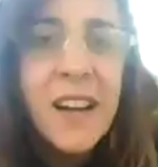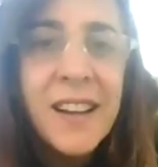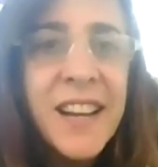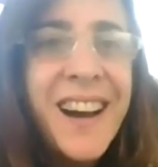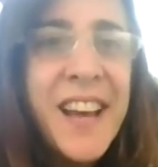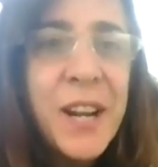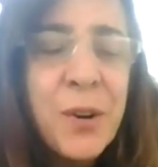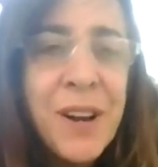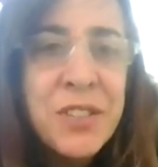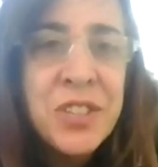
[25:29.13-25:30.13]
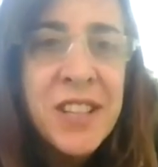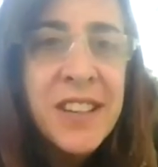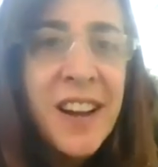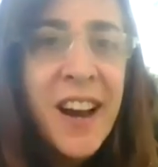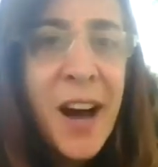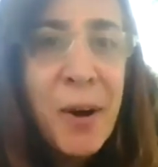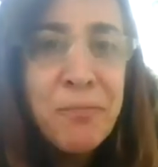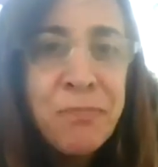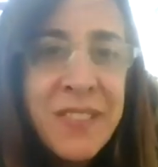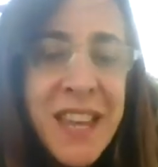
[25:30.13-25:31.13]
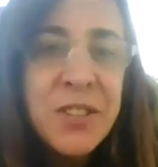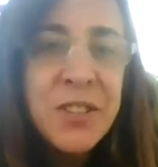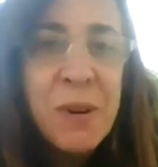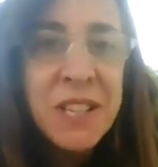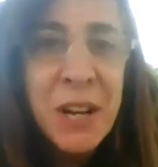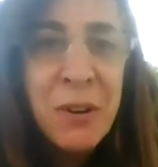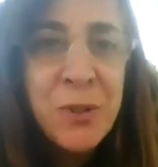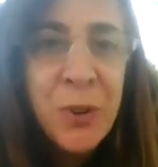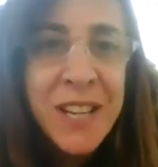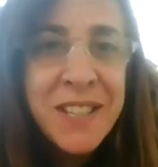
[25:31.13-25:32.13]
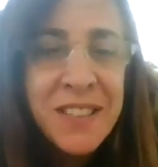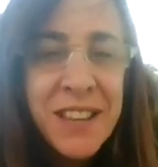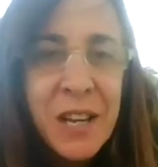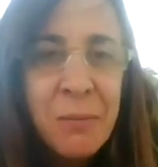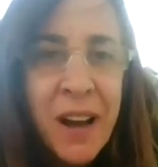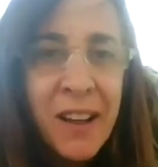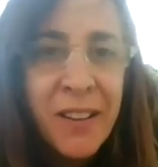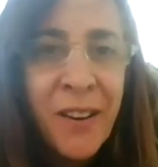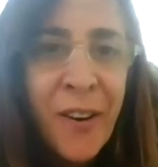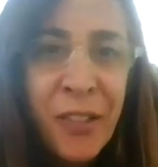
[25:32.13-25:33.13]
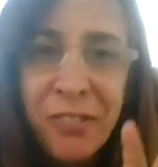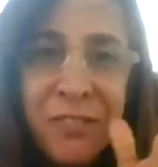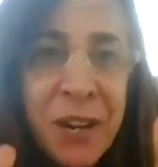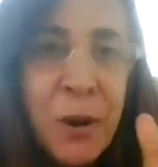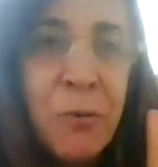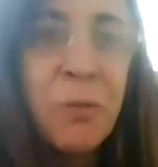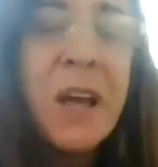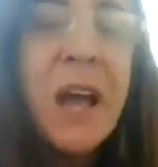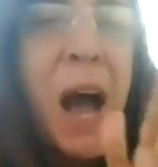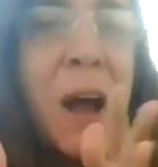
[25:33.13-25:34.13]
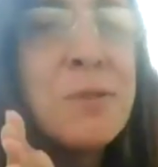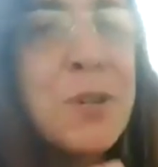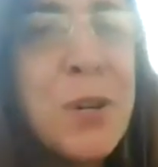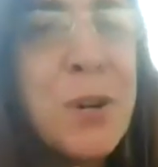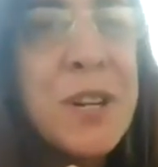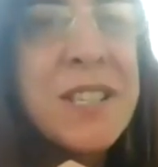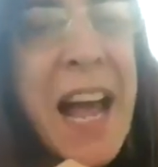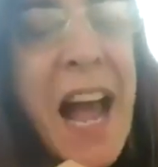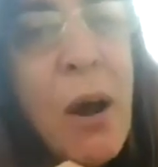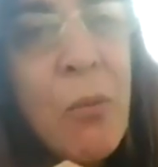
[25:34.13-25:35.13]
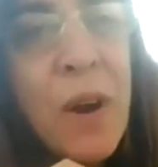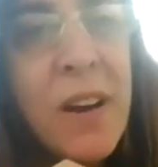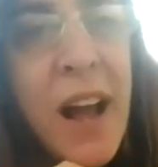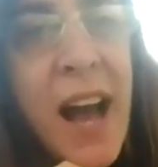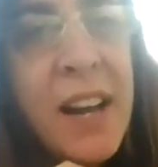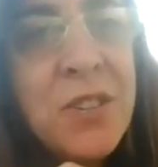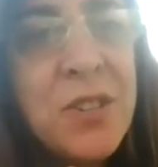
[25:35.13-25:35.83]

Yeah, I had a question. Thanks so much. That was great to think about all, you know, I was just curious, how did